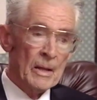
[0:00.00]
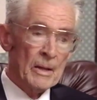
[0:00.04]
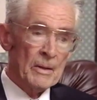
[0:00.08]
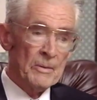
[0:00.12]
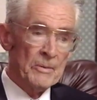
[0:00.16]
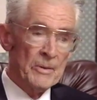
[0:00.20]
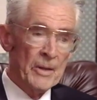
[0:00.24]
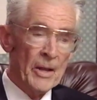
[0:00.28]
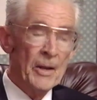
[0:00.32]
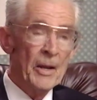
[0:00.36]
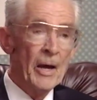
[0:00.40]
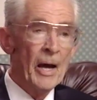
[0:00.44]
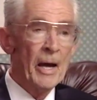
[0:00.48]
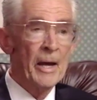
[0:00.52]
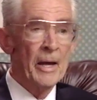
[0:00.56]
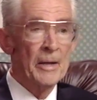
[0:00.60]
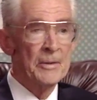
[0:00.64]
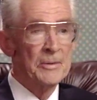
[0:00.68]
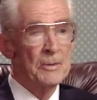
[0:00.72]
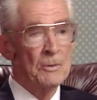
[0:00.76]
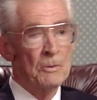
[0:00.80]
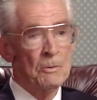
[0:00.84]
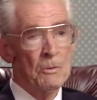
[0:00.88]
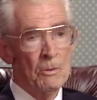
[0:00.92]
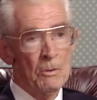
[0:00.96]
then I had
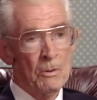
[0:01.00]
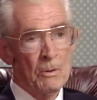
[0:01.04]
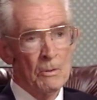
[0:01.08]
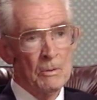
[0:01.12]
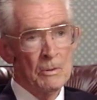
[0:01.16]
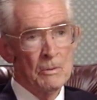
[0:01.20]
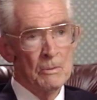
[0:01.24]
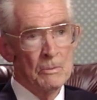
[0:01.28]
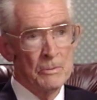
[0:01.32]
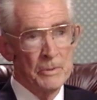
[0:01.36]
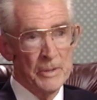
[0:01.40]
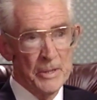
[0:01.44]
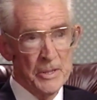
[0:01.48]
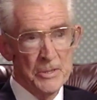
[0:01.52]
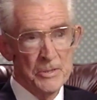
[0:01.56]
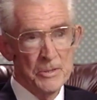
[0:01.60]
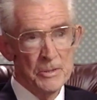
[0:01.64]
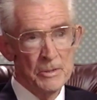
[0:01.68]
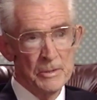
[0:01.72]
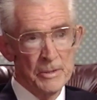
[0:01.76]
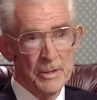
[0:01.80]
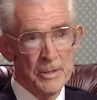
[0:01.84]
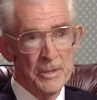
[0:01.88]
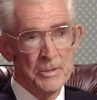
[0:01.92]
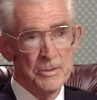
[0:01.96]
the
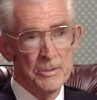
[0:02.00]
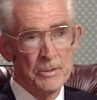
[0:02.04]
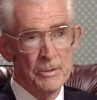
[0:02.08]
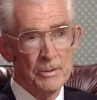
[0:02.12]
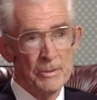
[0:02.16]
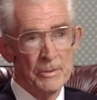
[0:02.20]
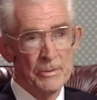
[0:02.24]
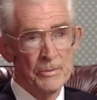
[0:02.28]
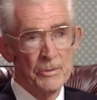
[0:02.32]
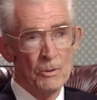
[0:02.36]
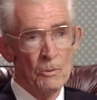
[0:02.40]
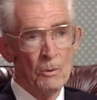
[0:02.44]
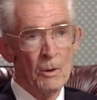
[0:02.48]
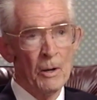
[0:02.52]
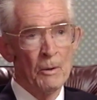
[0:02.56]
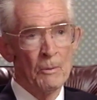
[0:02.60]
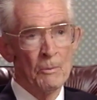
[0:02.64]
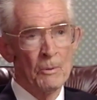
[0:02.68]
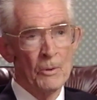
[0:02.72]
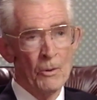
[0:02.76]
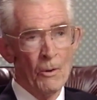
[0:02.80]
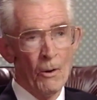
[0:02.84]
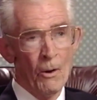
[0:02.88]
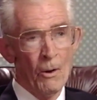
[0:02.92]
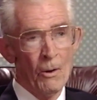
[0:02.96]
leisure and the
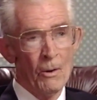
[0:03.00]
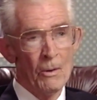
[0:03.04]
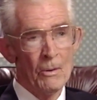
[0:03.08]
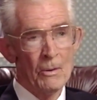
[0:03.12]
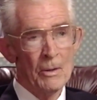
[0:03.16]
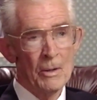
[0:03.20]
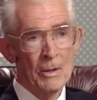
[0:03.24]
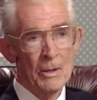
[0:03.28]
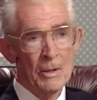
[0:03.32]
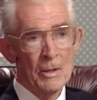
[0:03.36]
wherewithal